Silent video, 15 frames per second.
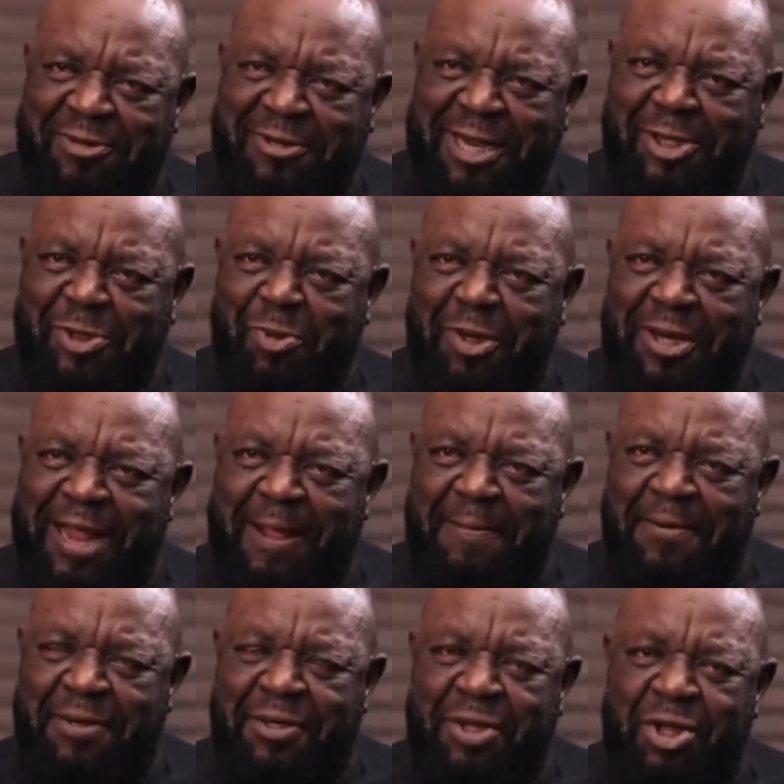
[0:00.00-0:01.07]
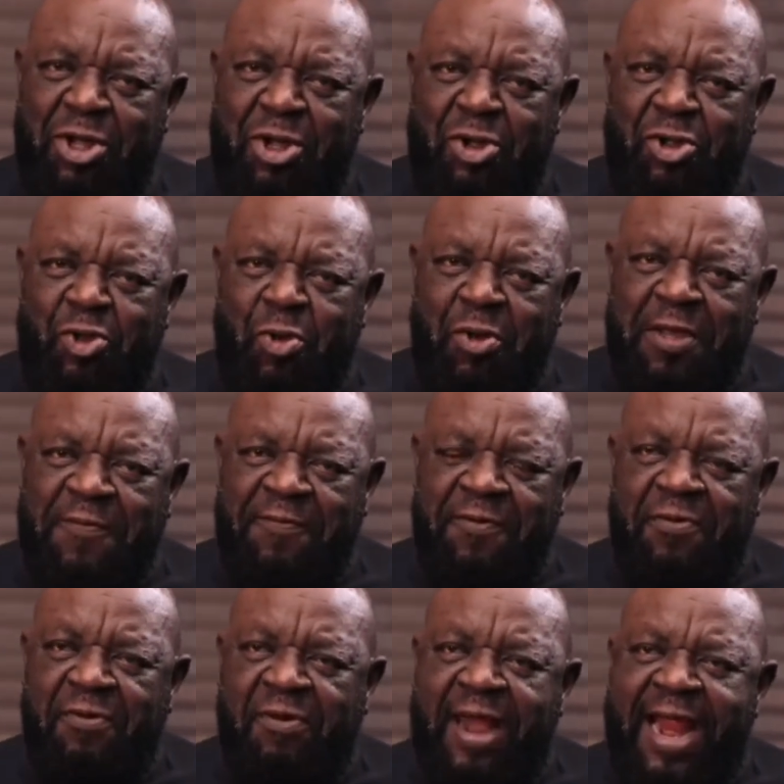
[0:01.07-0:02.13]
That's what happened. So if
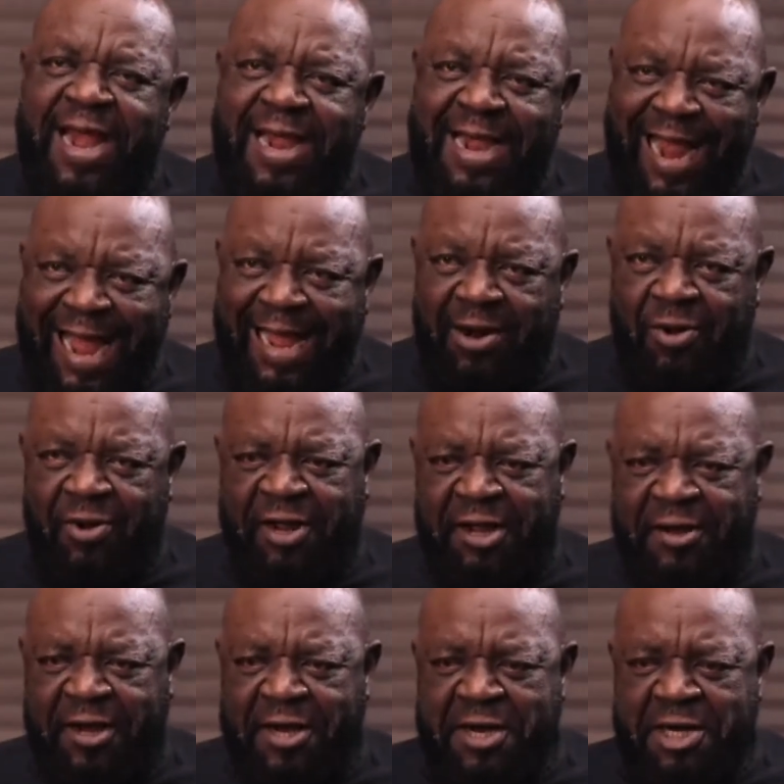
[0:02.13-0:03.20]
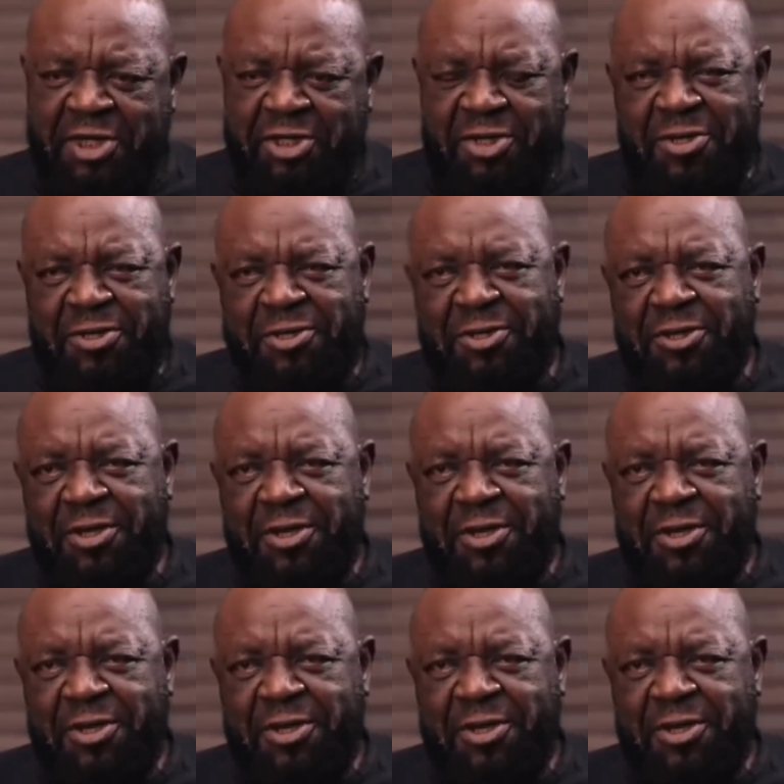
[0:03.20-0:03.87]
you rendered or you renditioned